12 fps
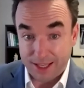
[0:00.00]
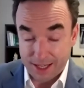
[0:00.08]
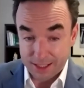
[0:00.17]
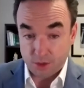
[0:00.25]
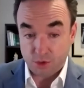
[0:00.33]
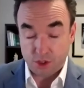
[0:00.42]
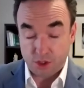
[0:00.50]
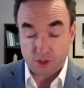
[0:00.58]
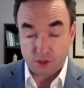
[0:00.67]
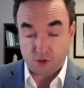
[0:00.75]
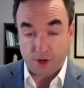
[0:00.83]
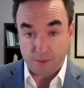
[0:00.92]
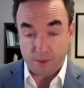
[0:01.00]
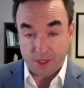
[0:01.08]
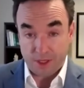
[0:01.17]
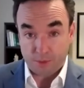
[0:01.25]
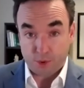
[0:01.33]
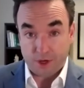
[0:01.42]
as I was just describing in
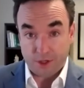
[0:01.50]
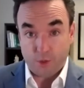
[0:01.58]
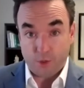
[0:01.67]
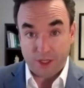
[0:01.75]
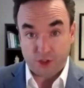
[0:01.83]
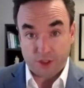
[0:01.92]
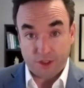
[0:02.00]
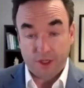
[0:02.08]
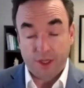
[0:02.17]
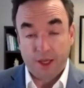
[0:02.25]
the prior question.